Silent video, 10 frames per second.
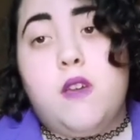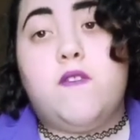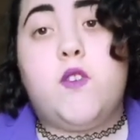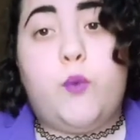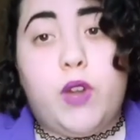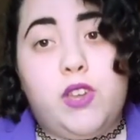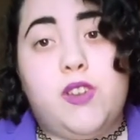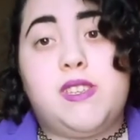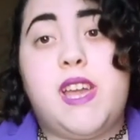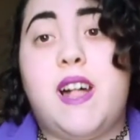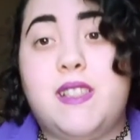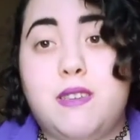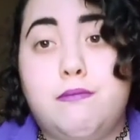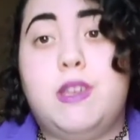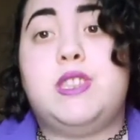From what you're
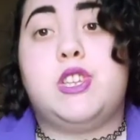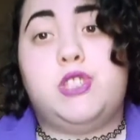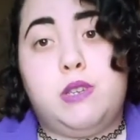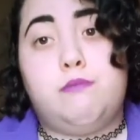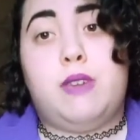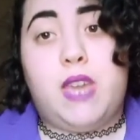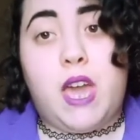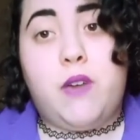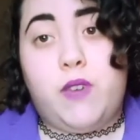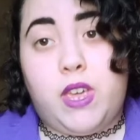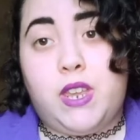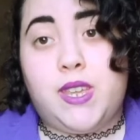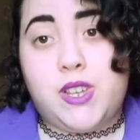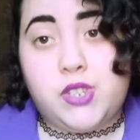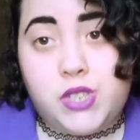telling me, that she may have
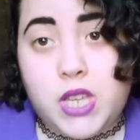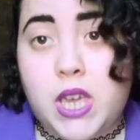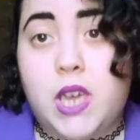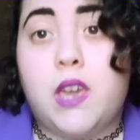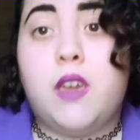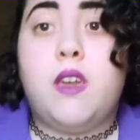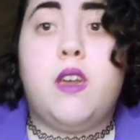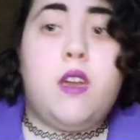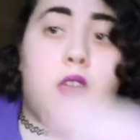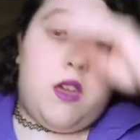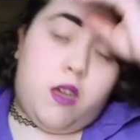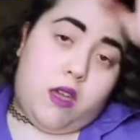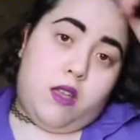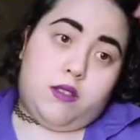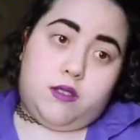ADHD,
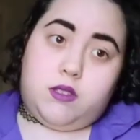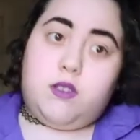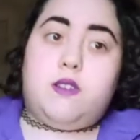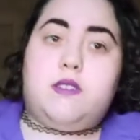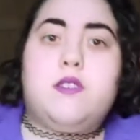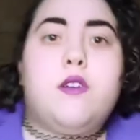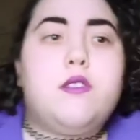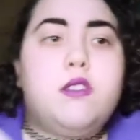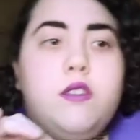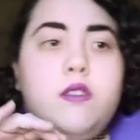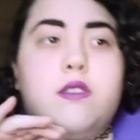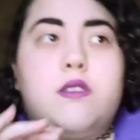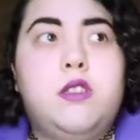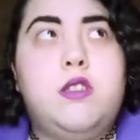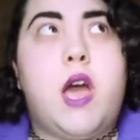and there are
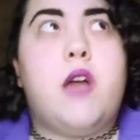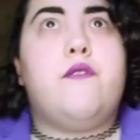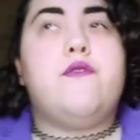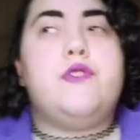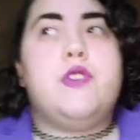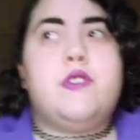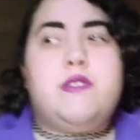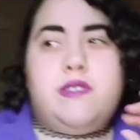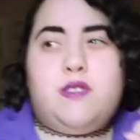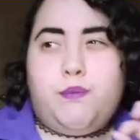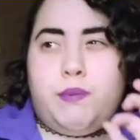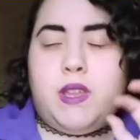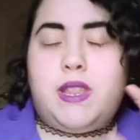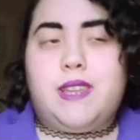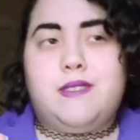a little
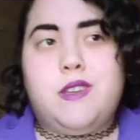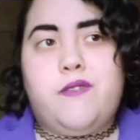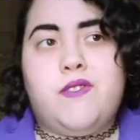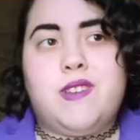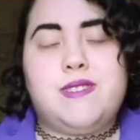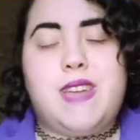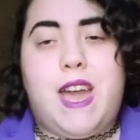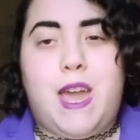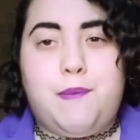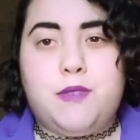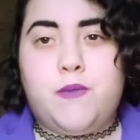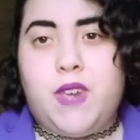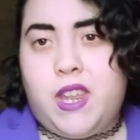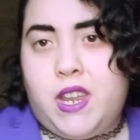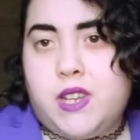bit like different types of
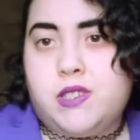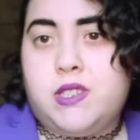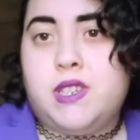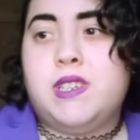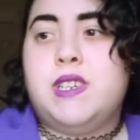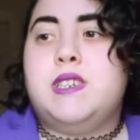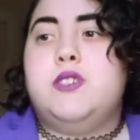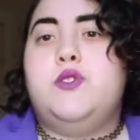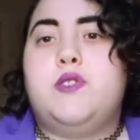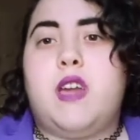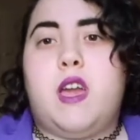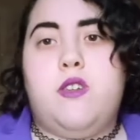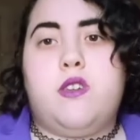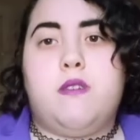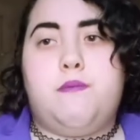ADHD. You
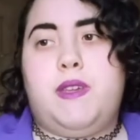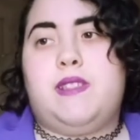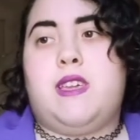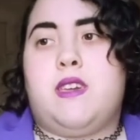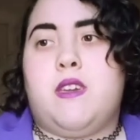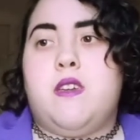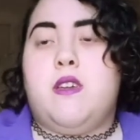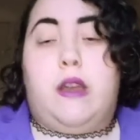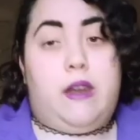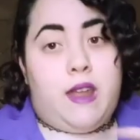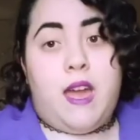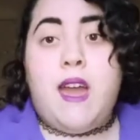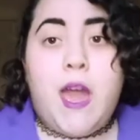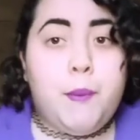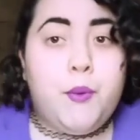could be like not
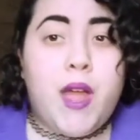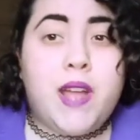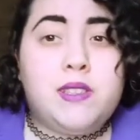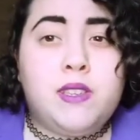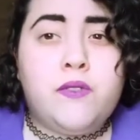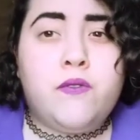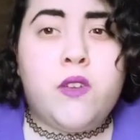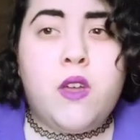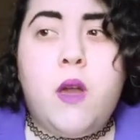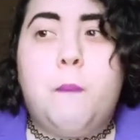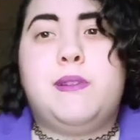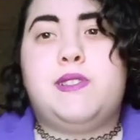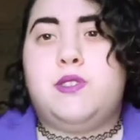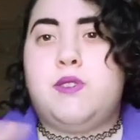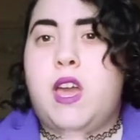hyperactive, but
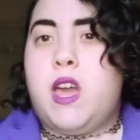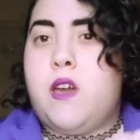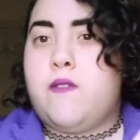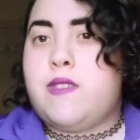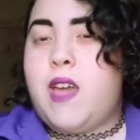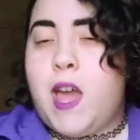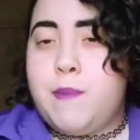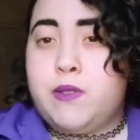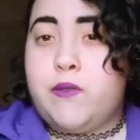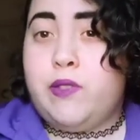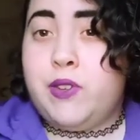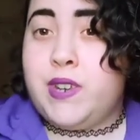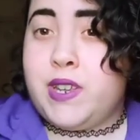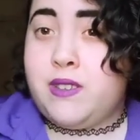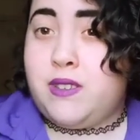still have types of
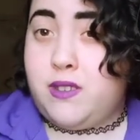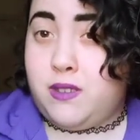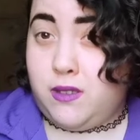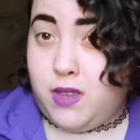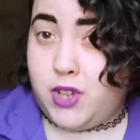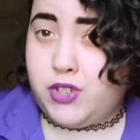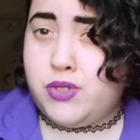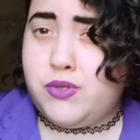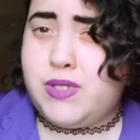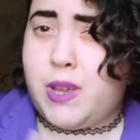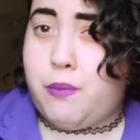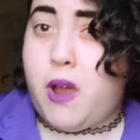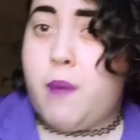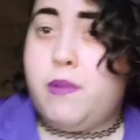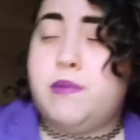learning issues like
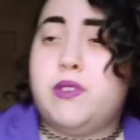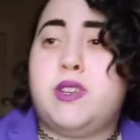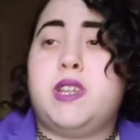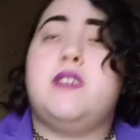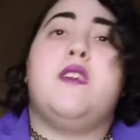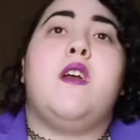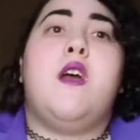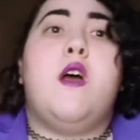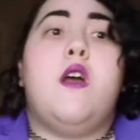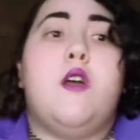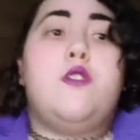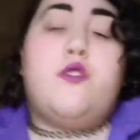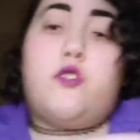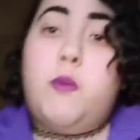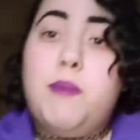problem learning. And
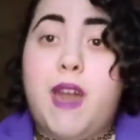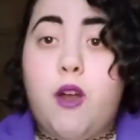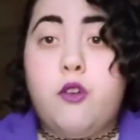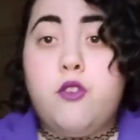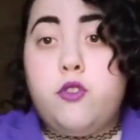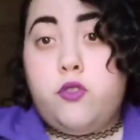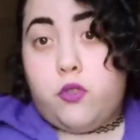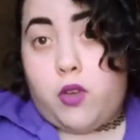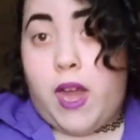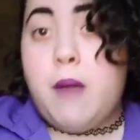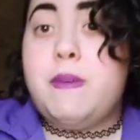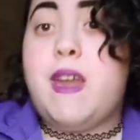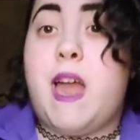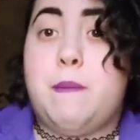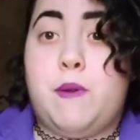you could be, or you can be
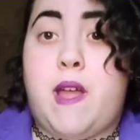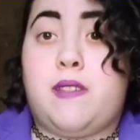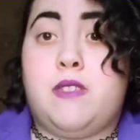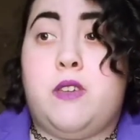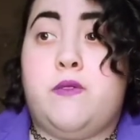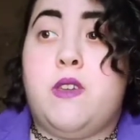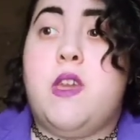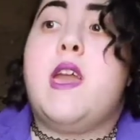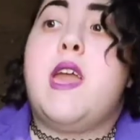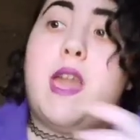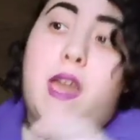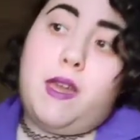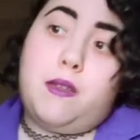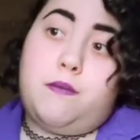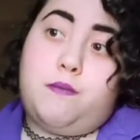hyperactive
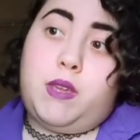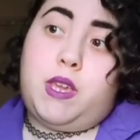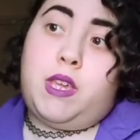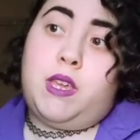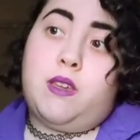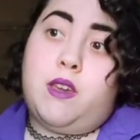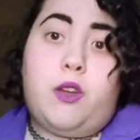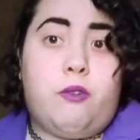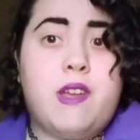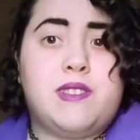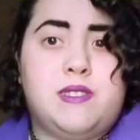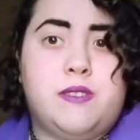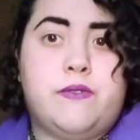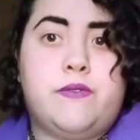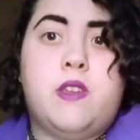and be
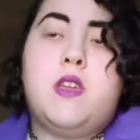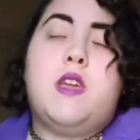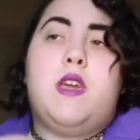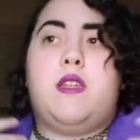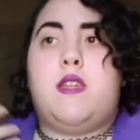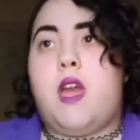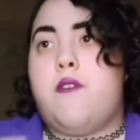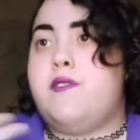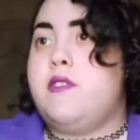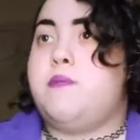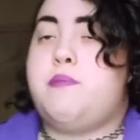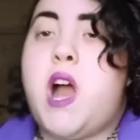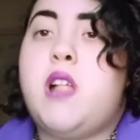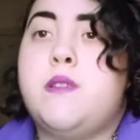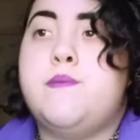aggressive and have learning
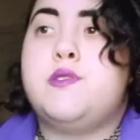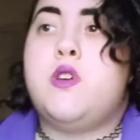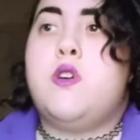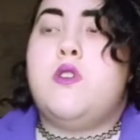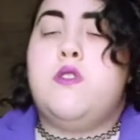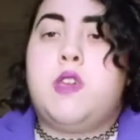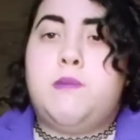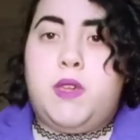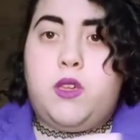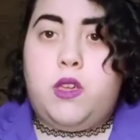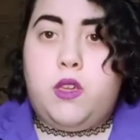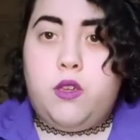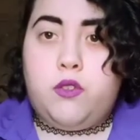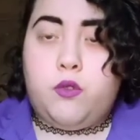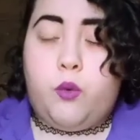problems. You can be
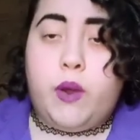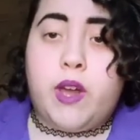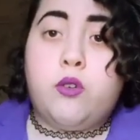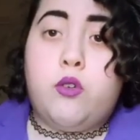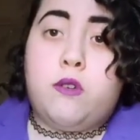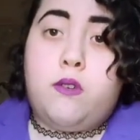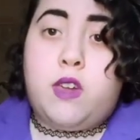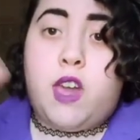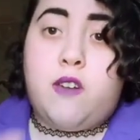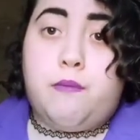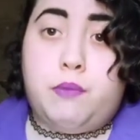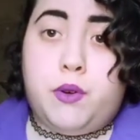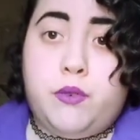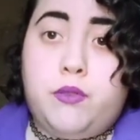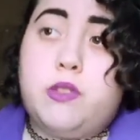either one, or you can have
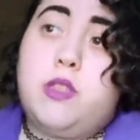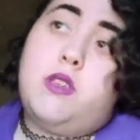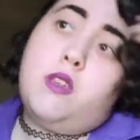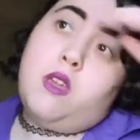both.